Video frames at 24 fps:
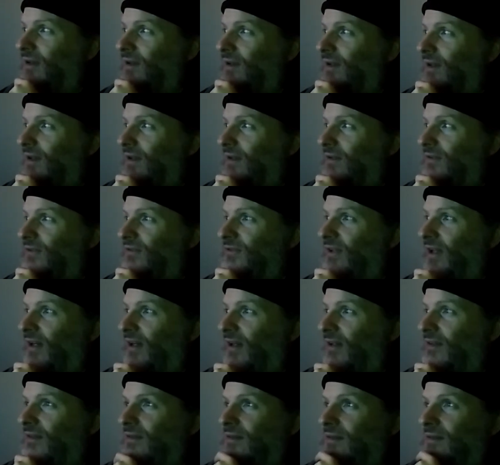yeah, the
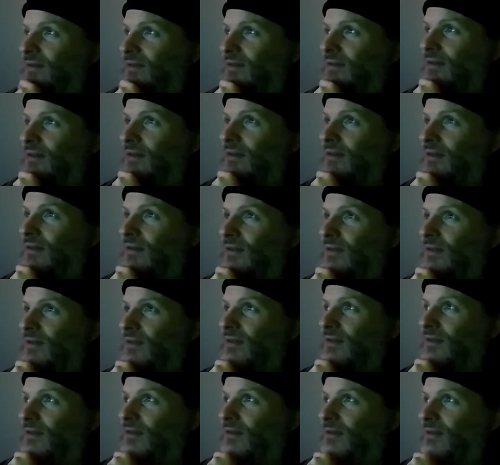second,
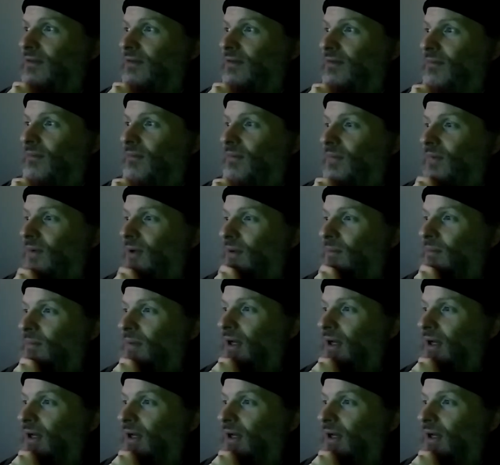uh,